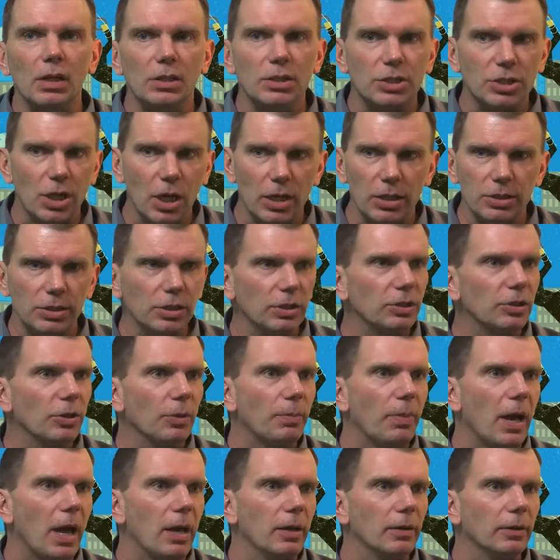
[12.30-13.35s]
changing your
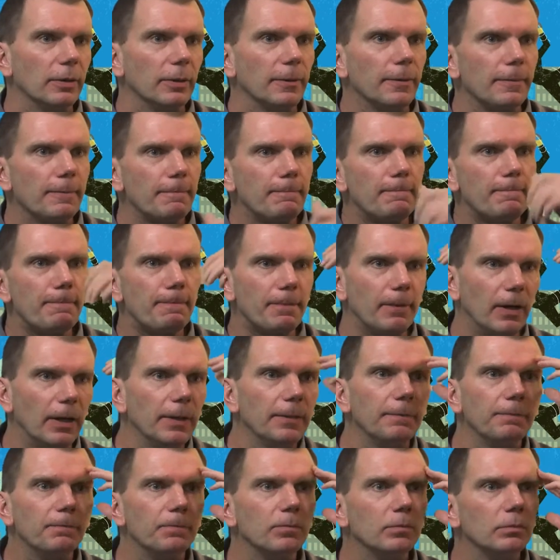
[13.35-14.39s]
pattern, right?
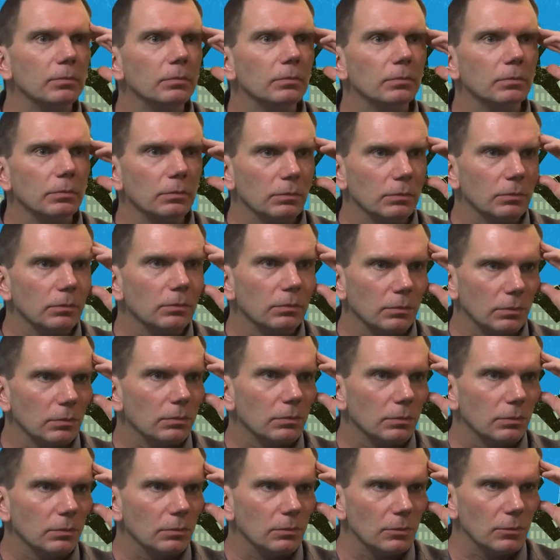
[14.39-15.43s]
Mm-hmm.
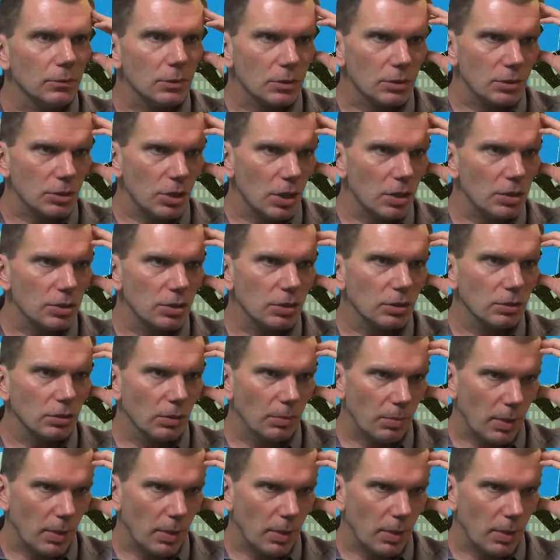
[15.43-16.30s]
Just changing the